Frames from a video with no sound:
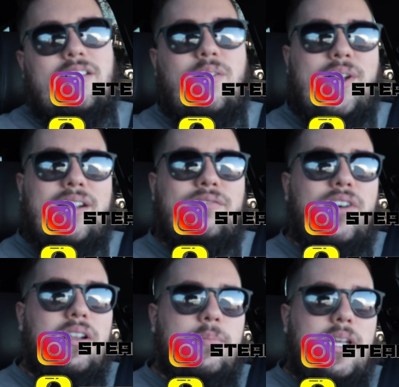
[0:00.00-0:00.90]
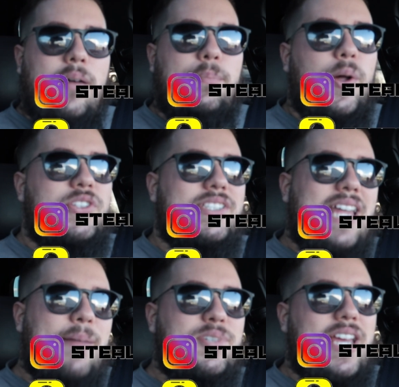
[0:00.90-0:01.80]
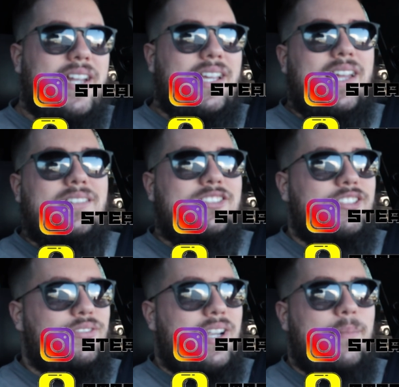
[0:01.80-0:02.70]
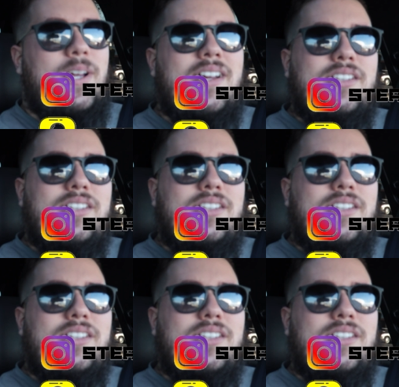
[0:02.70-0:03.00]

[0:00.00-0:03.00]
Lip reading: Go ahead and follow me on both Snapchat and Instagram